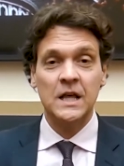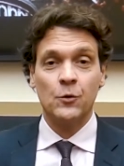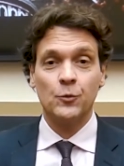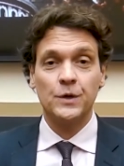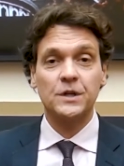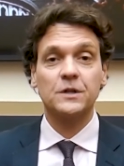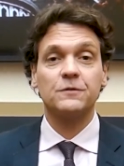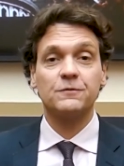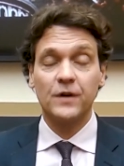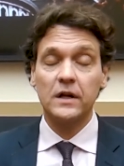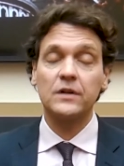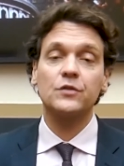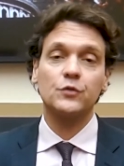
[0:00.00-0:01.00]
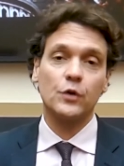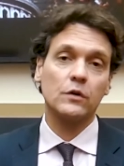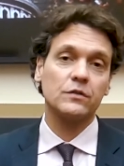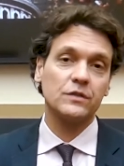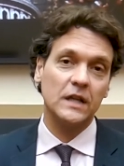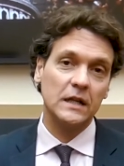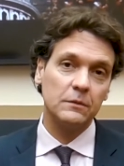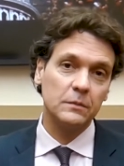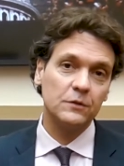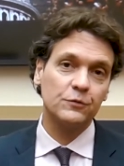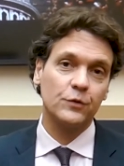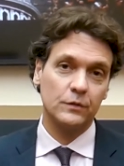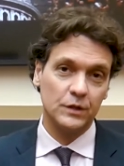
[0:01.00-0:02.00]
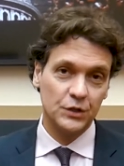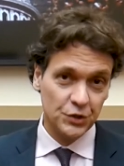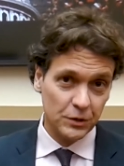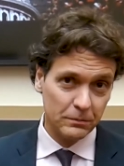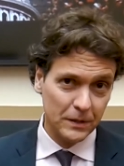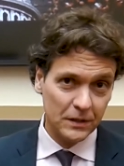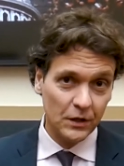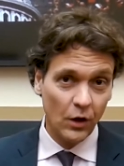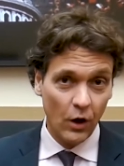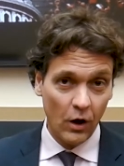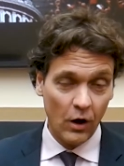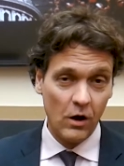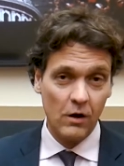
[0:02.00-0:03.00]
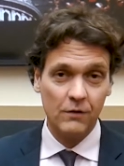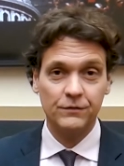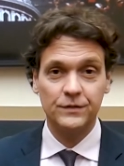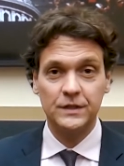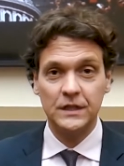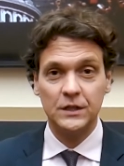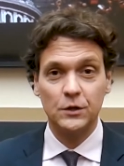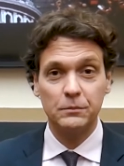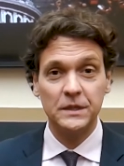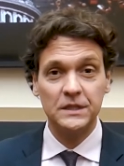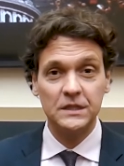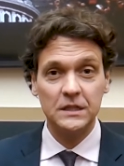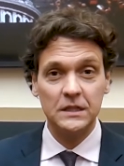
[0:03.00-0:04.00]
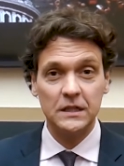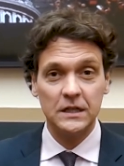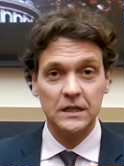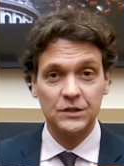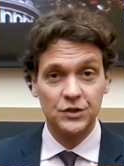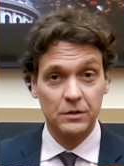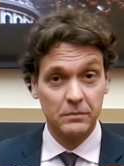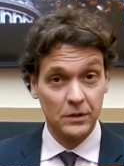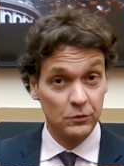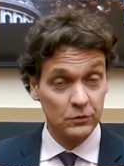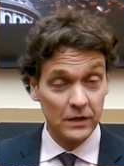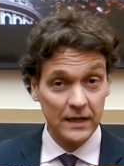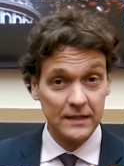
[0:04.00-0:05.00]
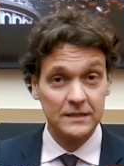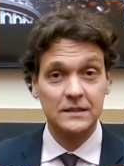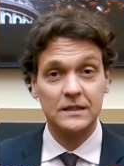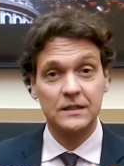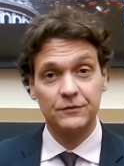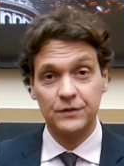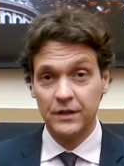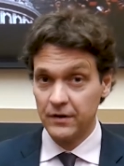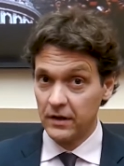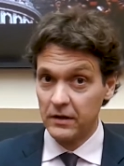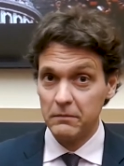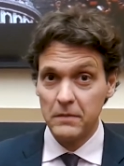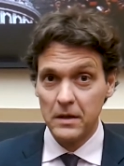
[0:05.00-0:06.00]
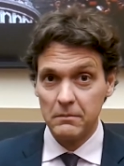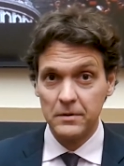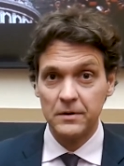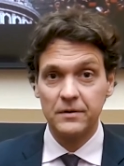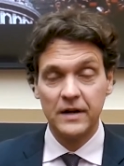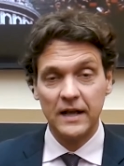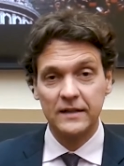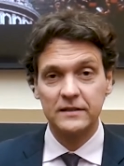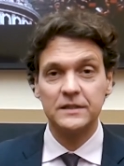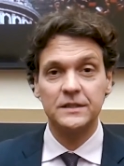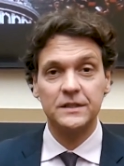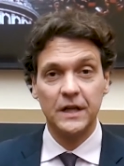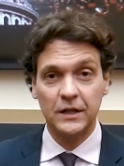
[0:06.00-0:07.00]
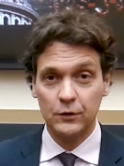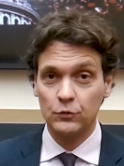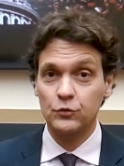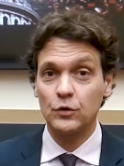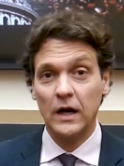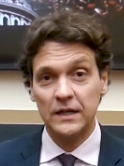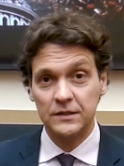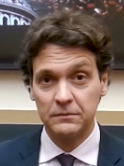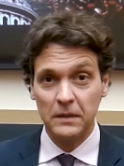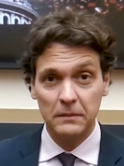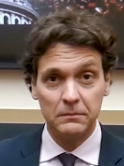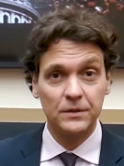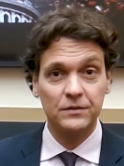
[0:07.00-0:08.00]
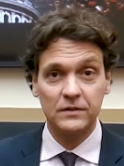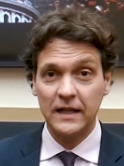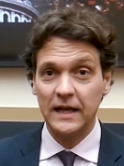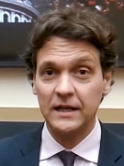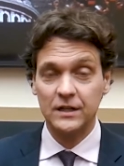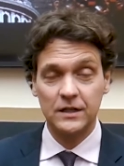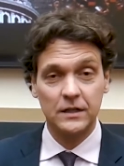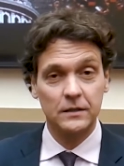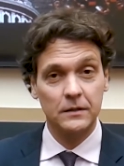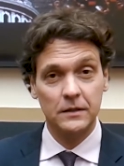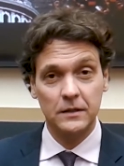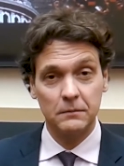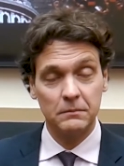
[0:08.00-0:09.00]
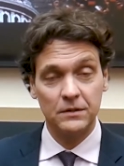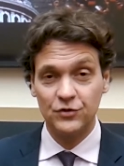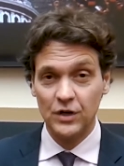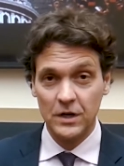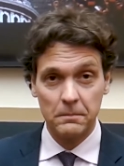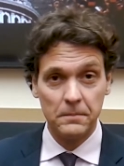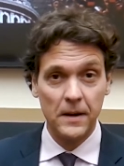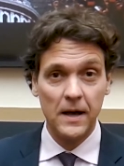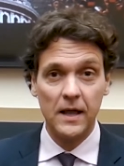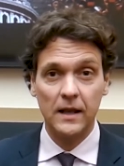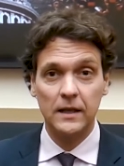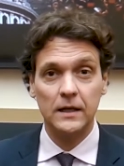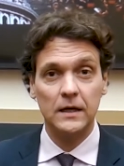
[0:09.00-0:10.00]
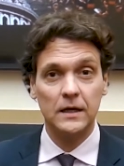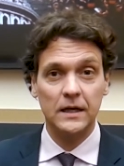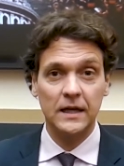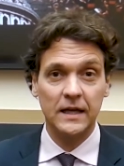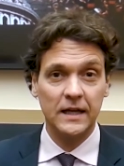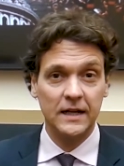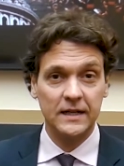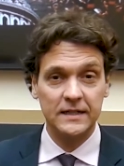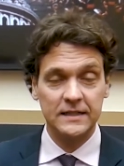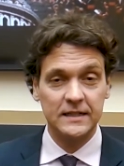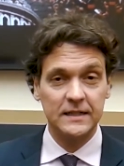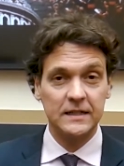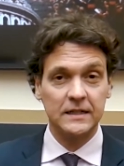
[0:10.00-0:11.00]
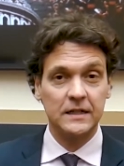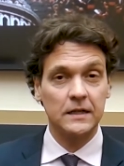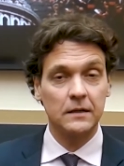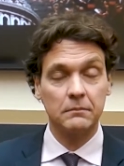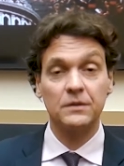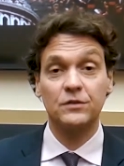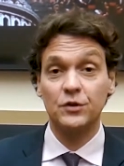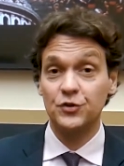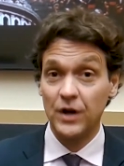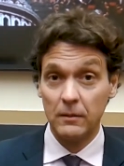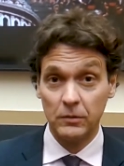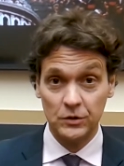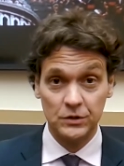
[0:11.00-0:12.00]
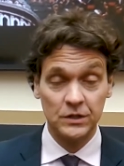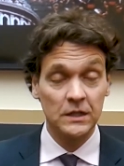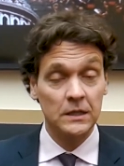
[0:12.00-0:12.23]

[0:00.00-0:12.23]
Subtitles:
We heard very strong statements from the chairman of the committee, Chairman Goodlatte, the ranking member Nadler, and also other members like Ms. Jayapal and Mr. Chabot.